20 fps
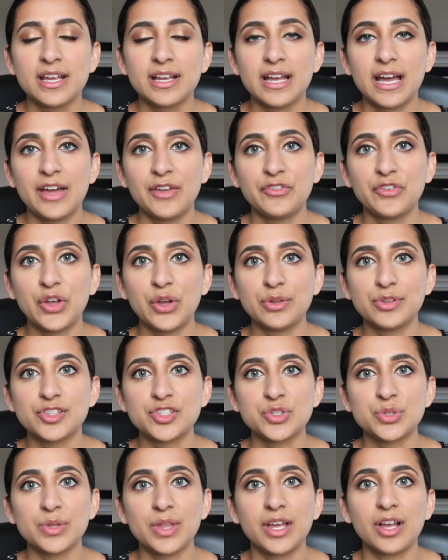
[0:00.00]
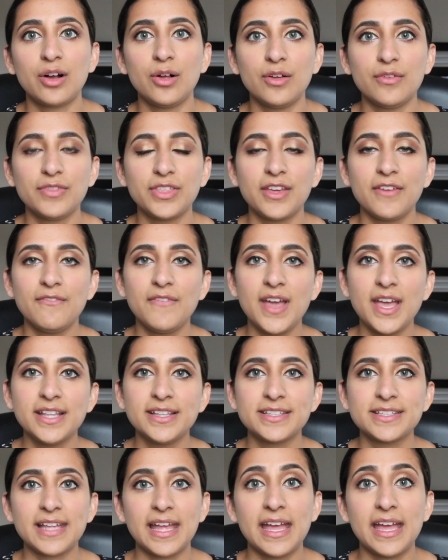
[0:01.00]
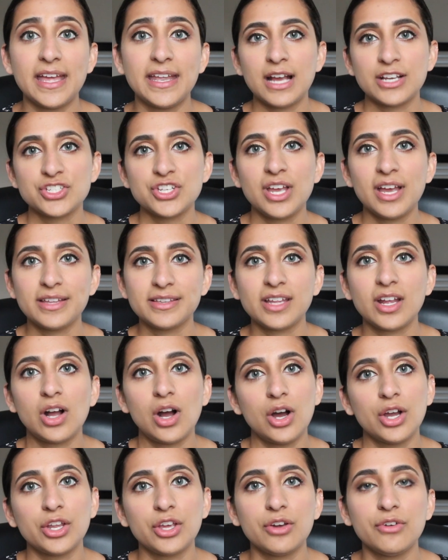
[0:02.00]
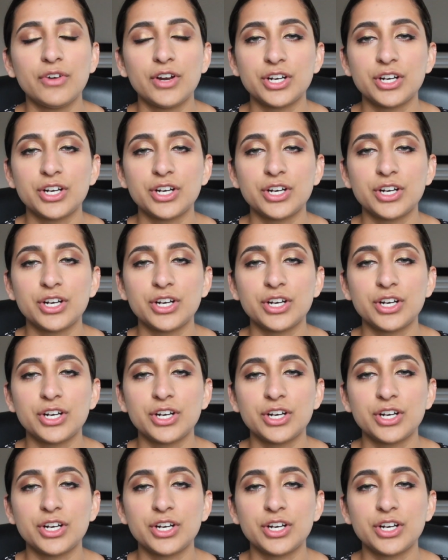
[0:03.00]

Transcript: kind of goes through like all of the events and actually has like audio of